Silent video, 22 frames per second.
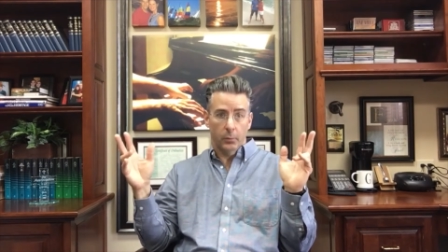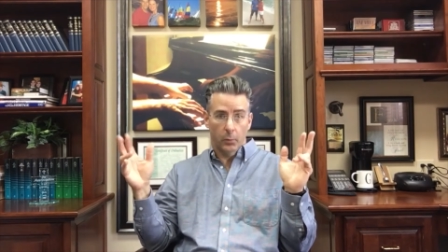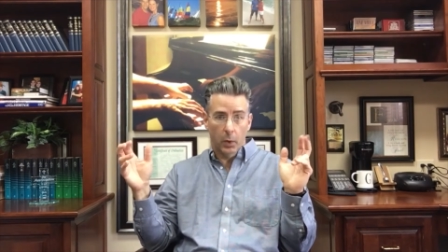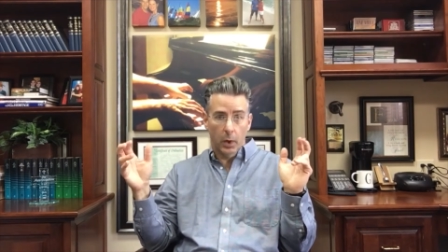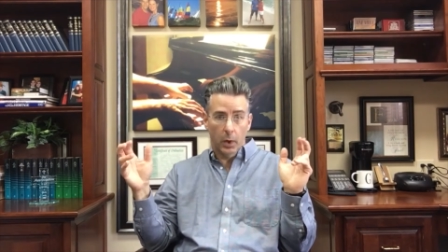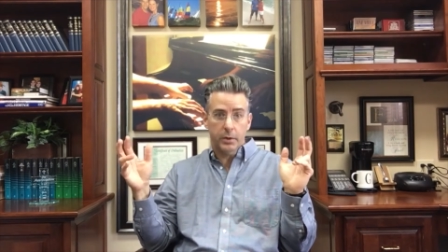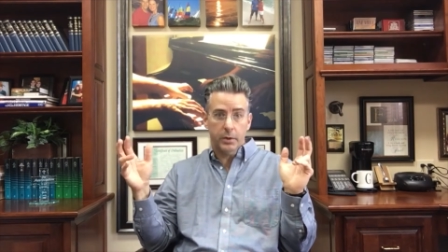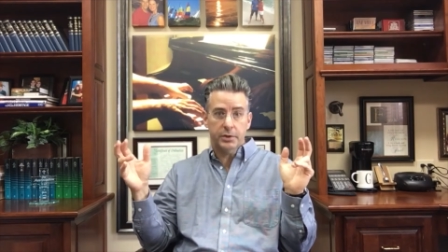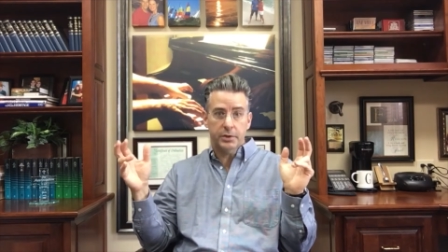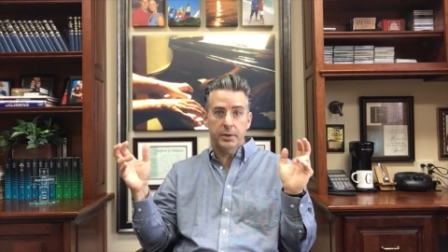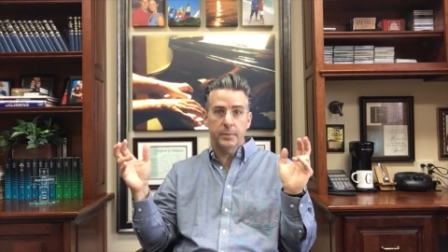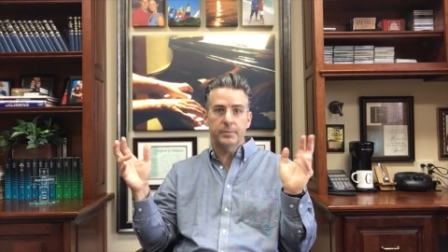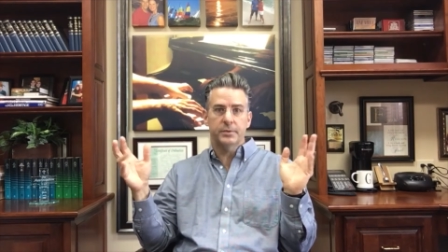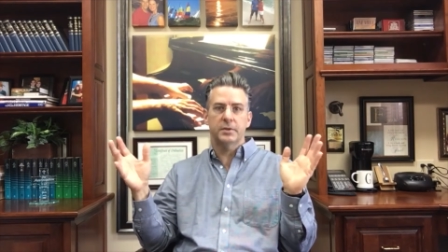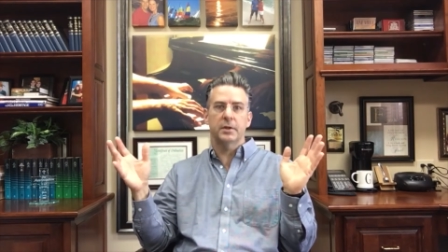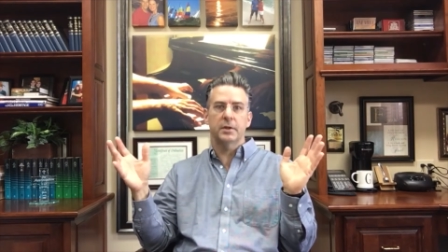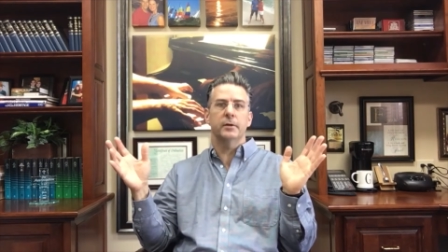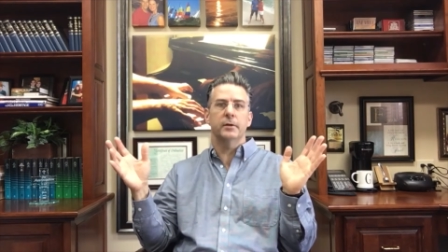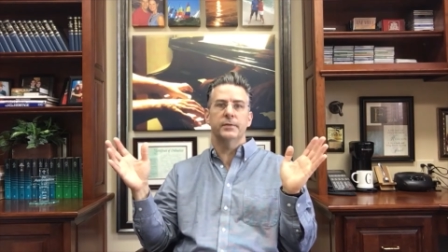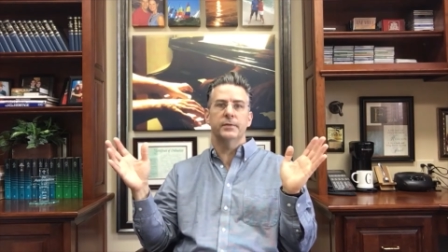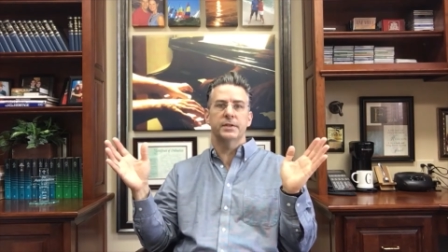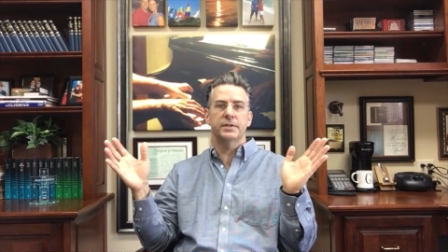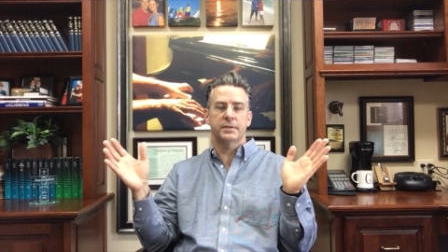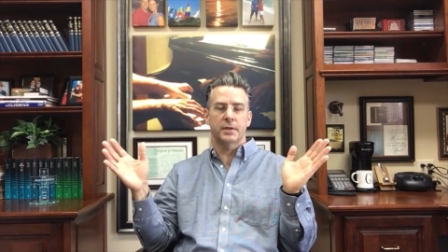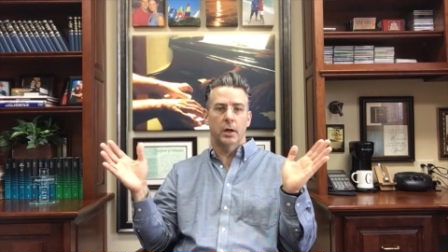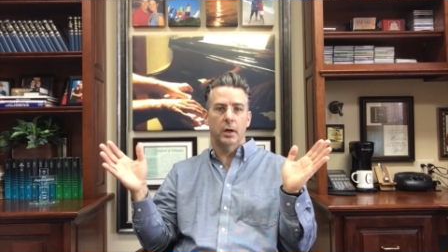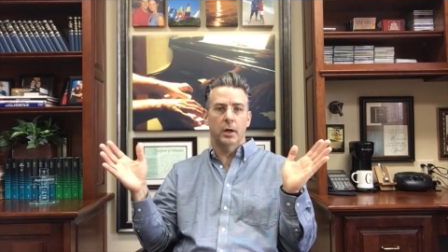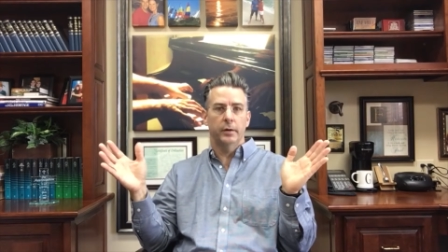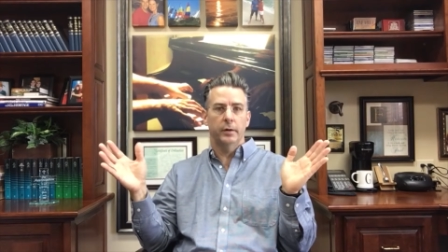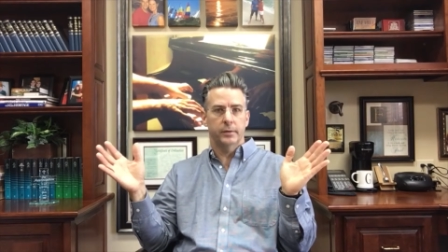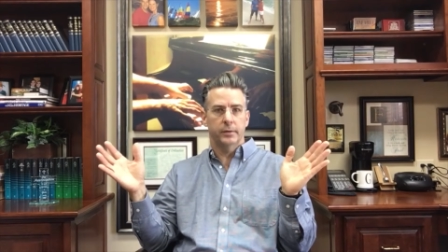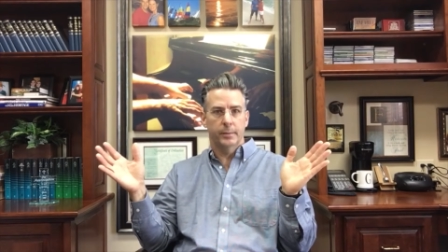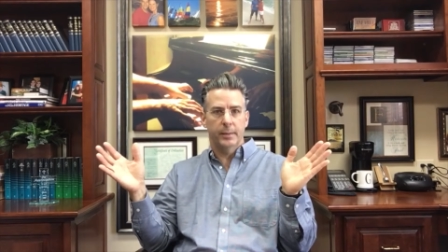worship service
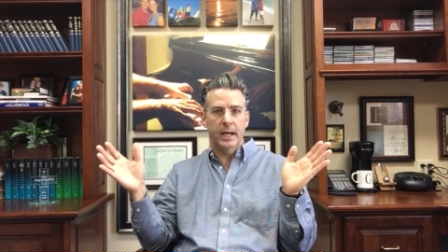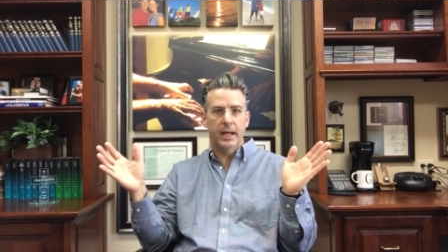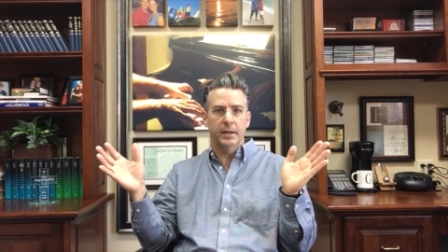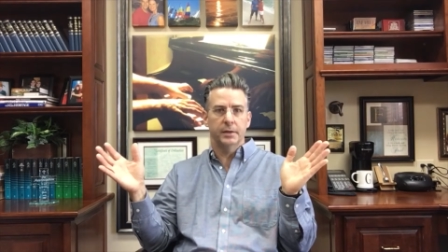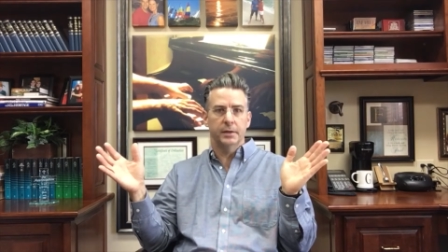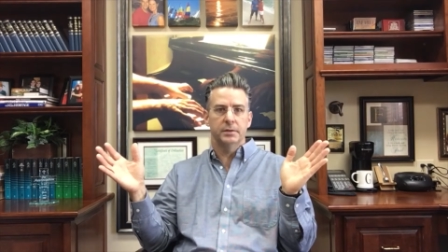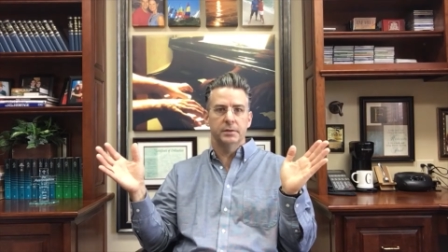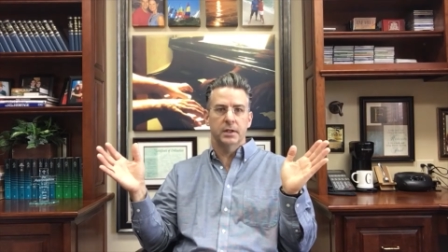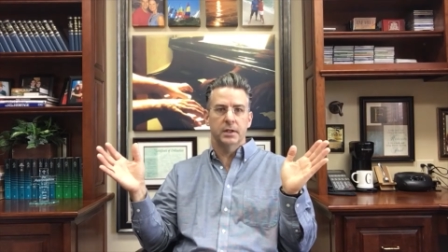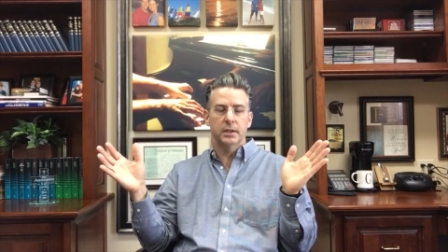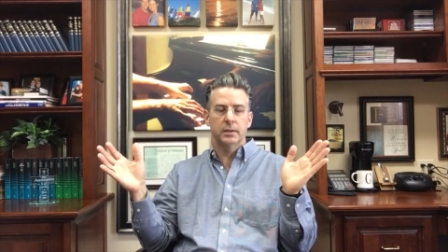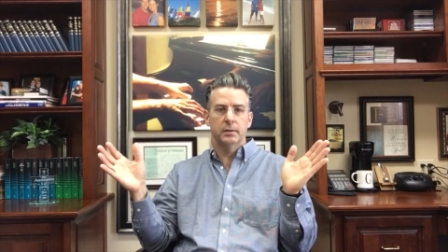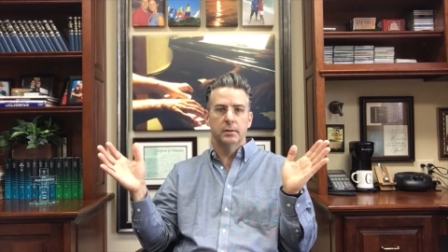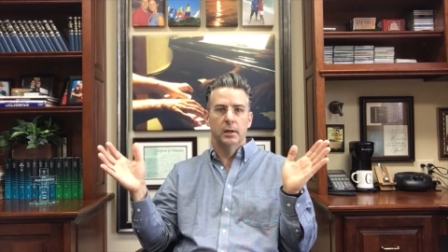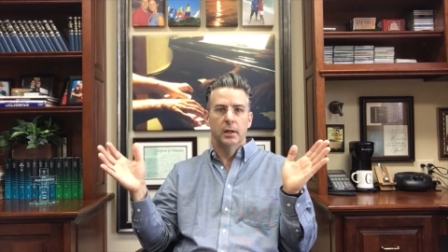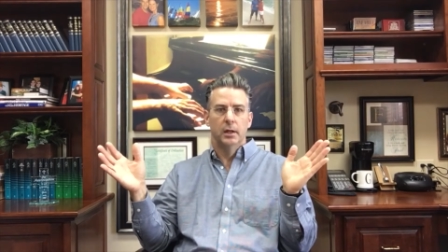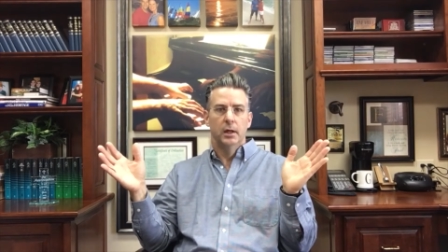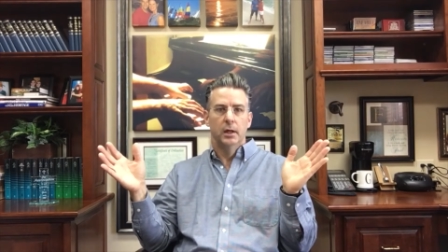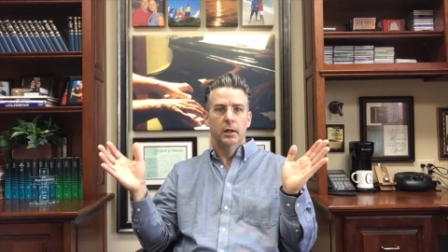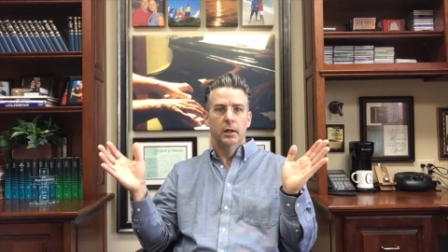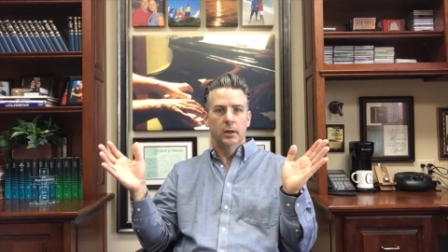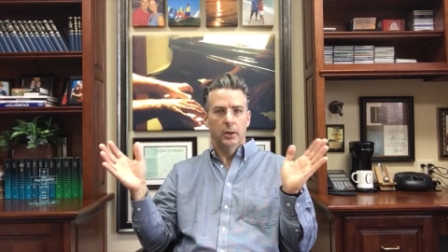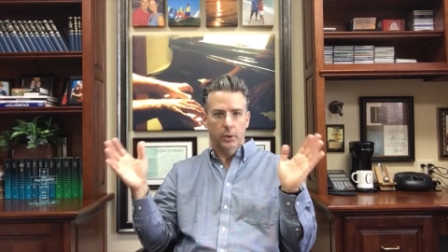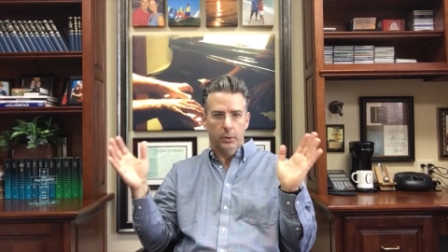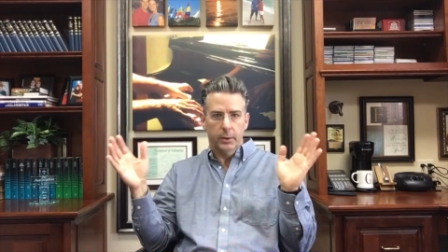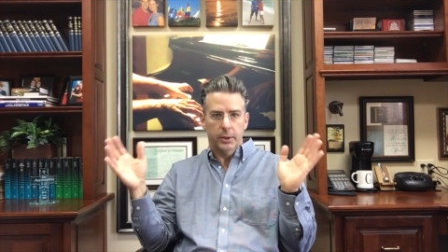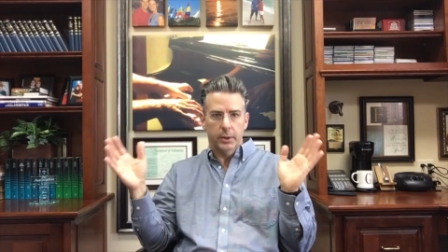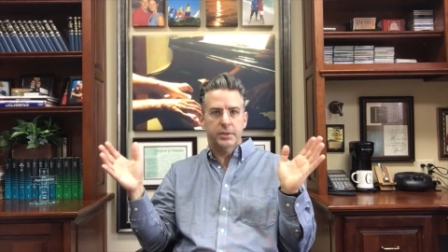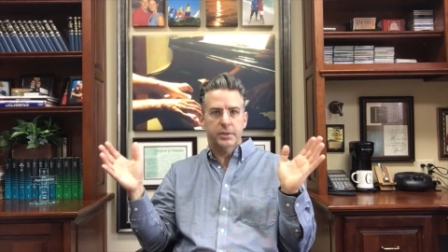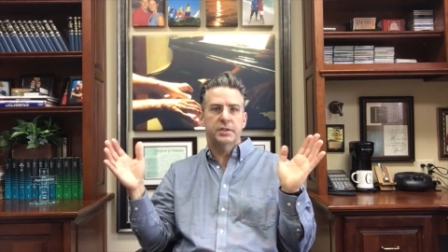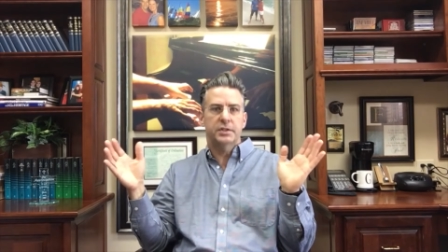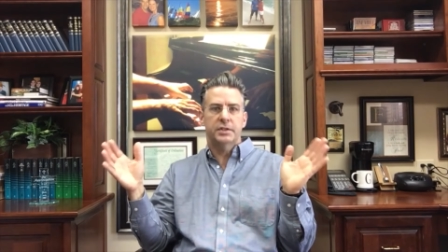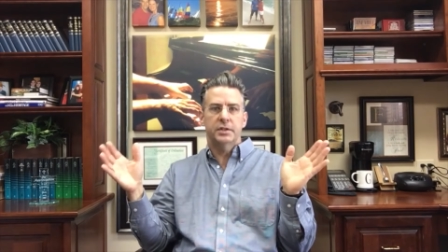on the mountain who are
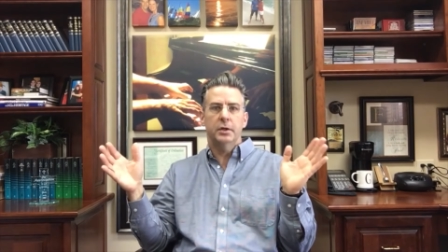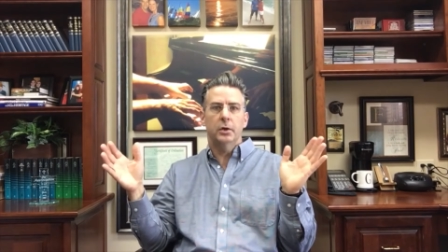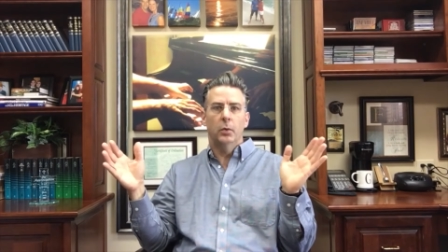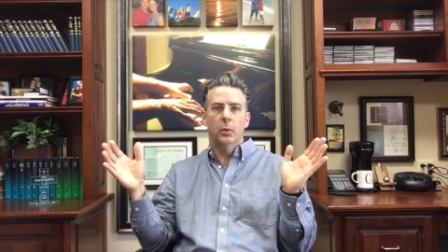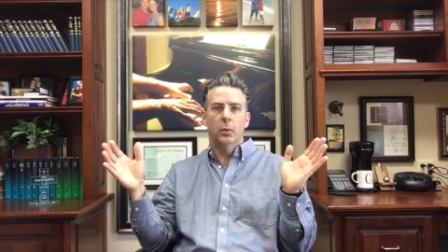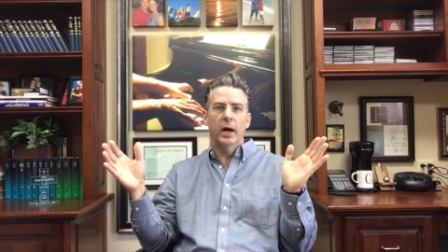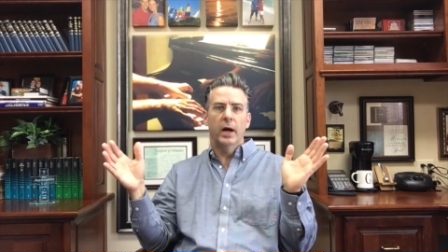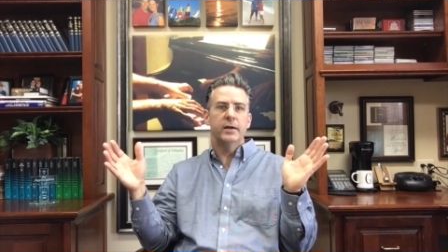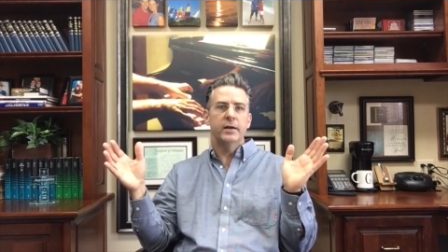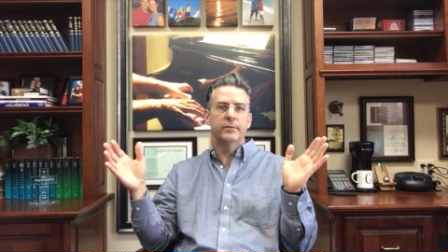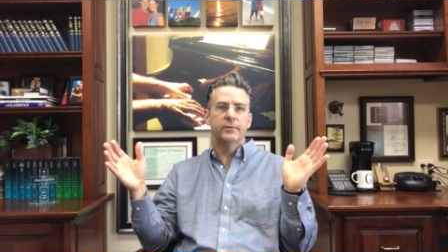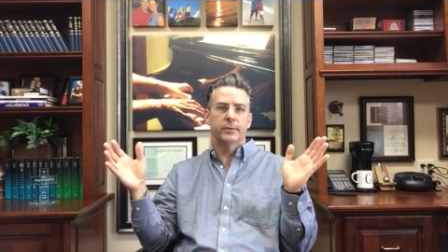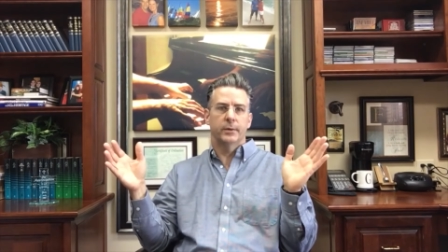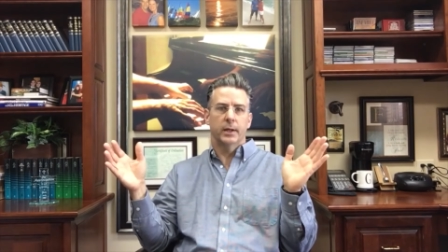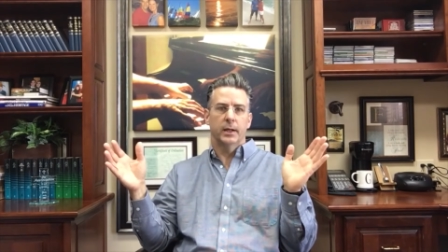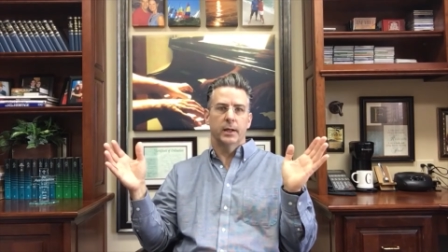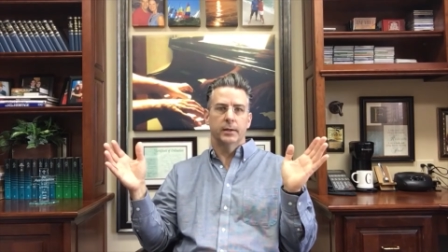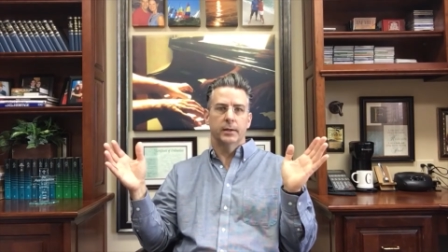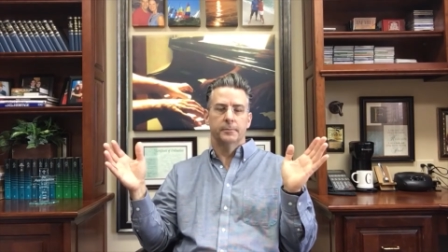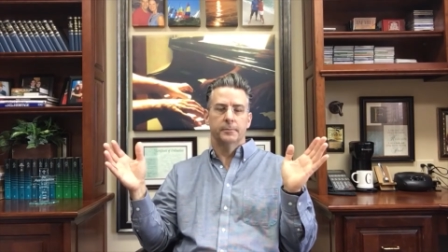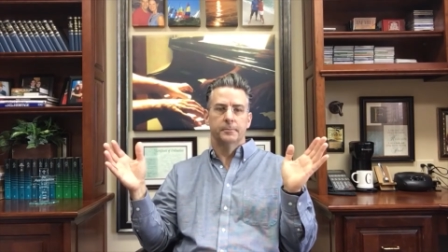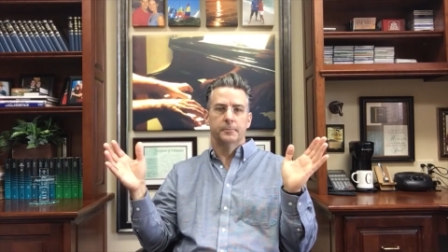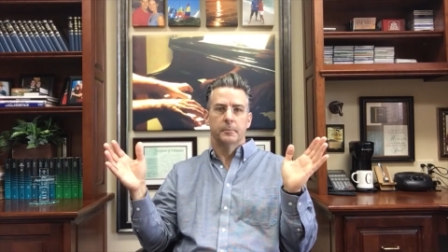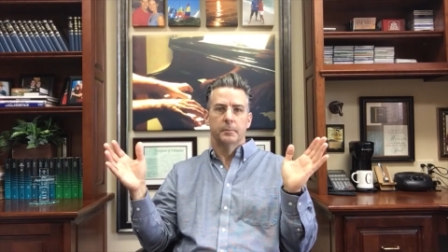still wavering.